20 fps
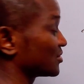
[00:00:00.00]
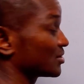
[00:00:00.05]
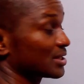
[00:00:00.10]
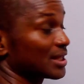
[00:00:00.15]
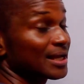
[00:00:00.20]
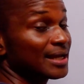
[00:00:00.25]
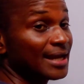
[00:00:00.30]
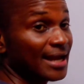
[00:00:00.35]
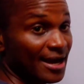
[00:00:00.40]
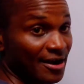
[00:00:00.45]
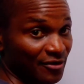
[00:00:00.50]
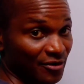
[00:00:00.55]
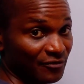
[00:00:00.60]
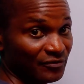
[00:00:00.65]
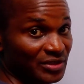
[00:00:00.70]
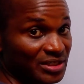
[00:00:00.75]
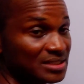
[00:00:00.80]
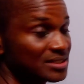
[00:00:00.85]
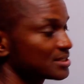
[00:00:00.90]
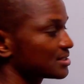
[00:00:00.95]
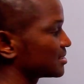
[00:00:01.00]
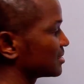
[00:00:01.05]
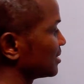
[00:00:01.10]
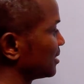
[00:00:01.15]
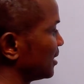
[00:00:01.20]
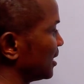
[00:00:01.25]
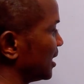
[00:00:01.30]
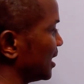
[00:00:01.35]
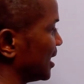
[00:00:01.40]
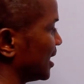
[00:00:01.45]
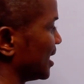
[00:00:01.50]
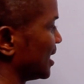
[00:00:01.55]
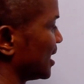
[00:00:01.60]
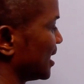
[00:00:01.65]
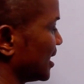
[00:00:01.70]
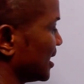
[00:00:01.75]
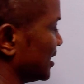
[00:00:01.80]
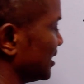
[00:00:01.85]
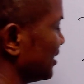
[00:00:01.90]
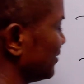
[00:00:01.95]
to take care of this,
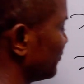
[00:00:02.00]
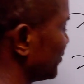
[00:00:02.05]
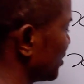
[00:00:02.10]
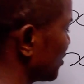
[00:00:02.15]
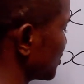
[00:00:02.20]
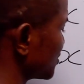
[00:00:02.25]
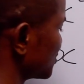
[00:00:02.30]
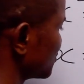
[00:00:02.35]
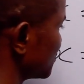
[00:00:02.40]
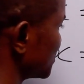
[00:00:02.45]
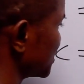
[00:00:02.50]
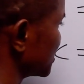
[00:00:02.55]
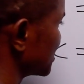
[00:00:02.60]
leaving us